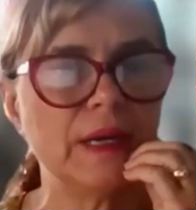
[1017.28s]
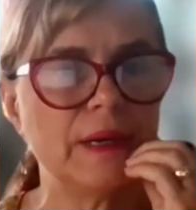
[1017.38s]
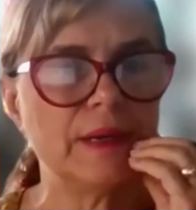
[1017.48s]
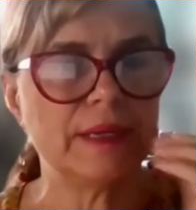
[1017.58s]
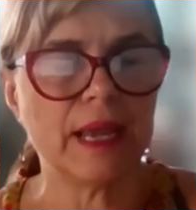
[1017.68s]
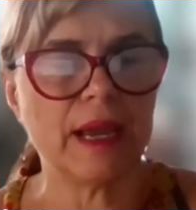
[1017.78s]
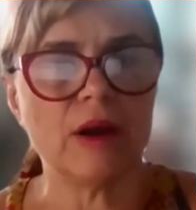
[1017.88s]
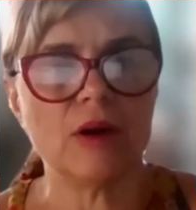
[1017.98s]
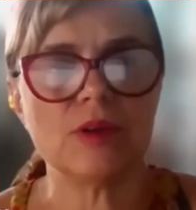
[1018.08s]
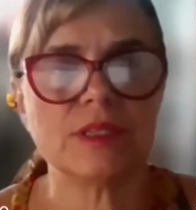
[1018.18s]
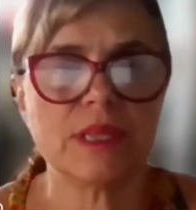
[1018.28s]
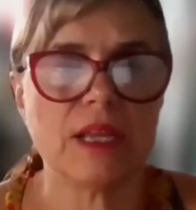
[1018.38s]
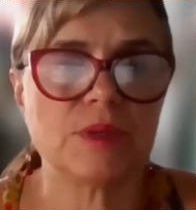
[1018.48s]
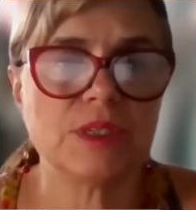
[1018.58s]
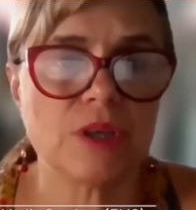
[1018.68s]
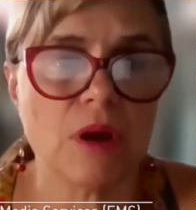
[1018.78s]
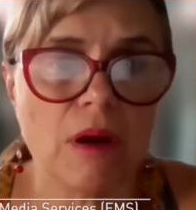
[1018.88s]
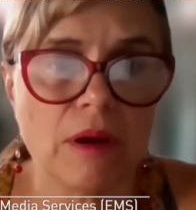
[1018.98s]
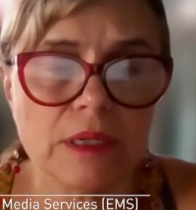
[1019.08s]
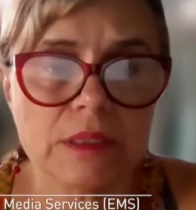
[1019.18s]
now Sandra
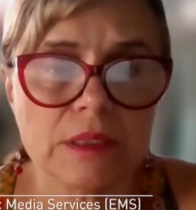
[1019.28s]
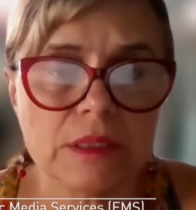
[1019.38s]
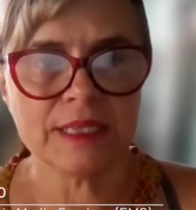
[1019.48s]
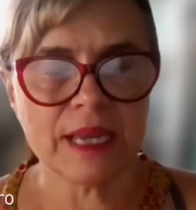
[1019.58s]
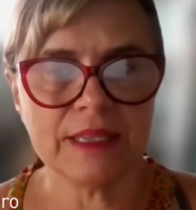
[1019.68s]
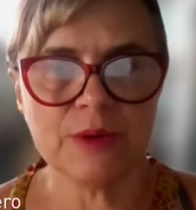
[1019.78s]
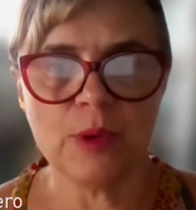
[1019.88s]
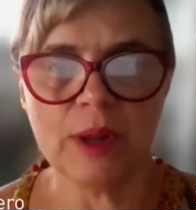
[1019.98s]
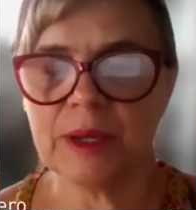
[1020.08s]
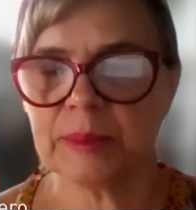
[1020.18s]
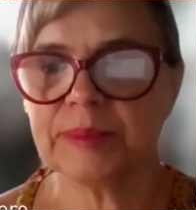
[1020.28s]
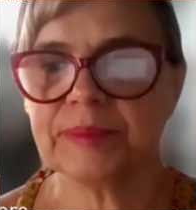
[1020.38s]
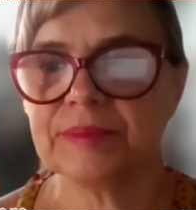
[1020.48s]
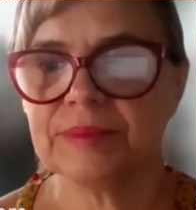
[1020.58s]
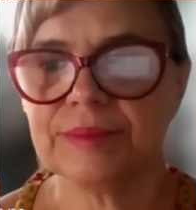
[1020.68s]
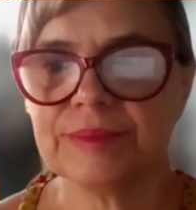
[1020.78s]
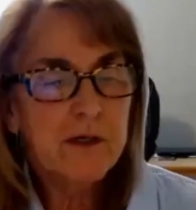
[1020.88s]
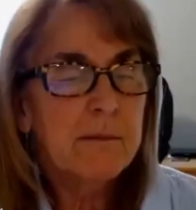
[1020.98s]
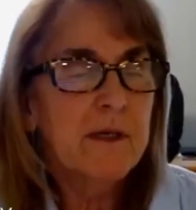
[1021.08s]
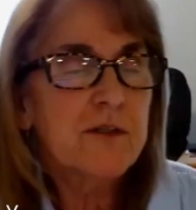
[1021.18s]
Young. Sandy, welcome. Thank you very
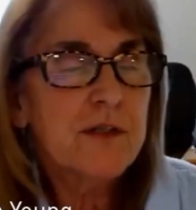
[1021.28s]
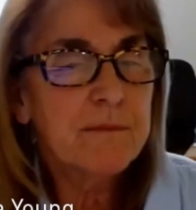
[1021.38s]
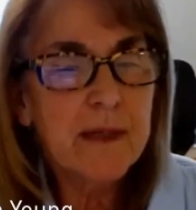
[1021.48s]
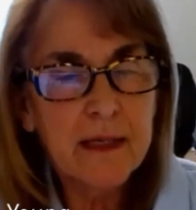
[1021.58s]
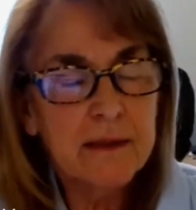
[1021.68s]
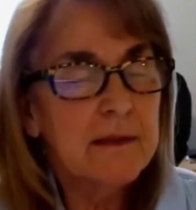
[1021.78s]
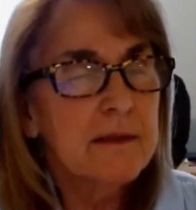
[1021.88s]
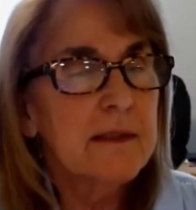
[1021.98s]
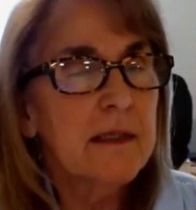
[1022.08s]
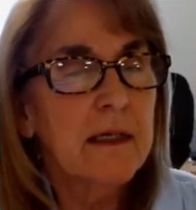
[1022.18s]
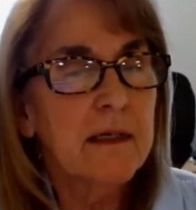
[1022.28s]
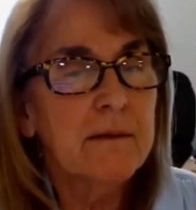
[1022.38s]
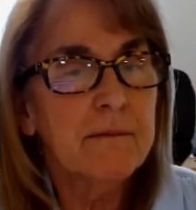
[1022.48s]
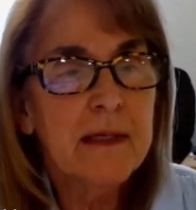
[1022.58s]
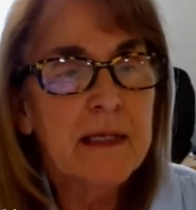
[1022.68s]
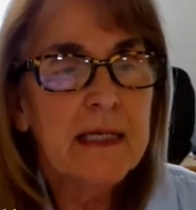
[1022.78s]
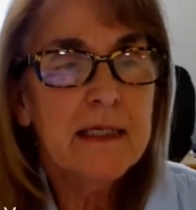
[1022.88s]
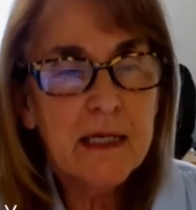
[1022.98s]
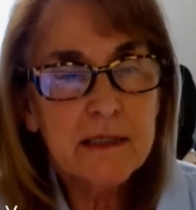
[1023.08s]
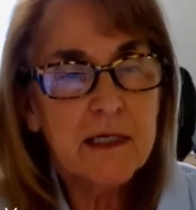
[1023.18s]
much. And
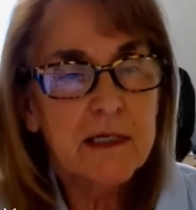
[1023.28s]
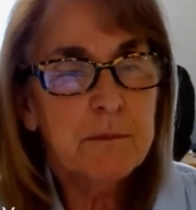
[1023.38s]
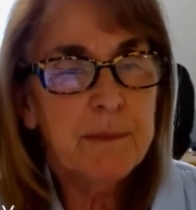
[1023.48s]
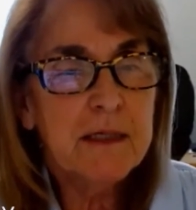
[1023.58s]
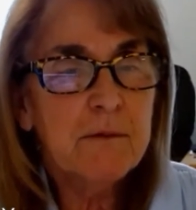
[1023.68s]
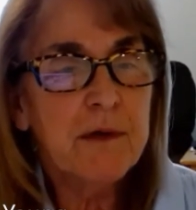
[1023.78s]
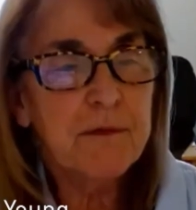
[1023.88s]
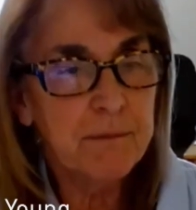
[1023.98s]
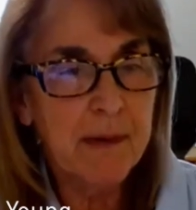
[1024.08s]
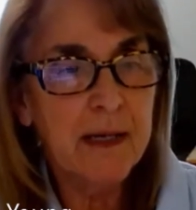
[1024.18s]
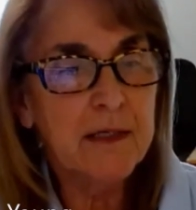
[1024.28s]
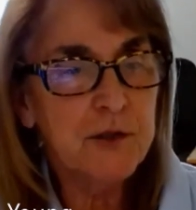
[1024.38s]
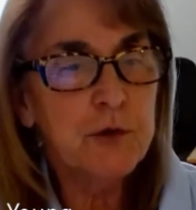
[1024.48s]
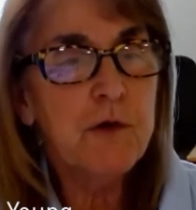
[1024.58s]
yes, I speak with my two